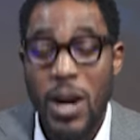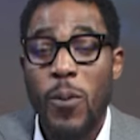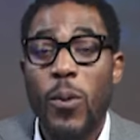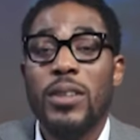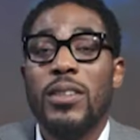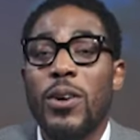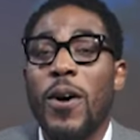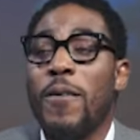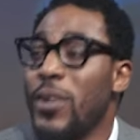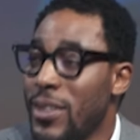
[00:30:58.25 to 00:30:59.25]
What is the
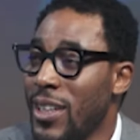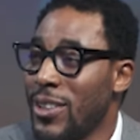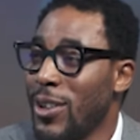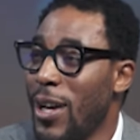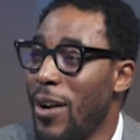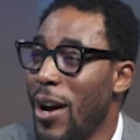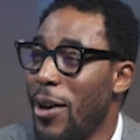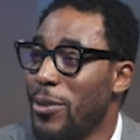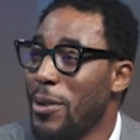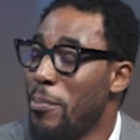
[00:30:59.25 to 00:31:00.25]
conversation
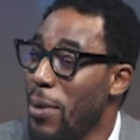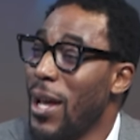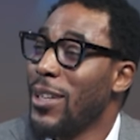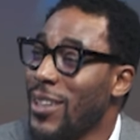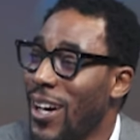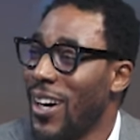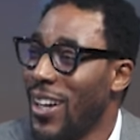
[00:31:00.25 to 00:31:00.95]
around pleasure?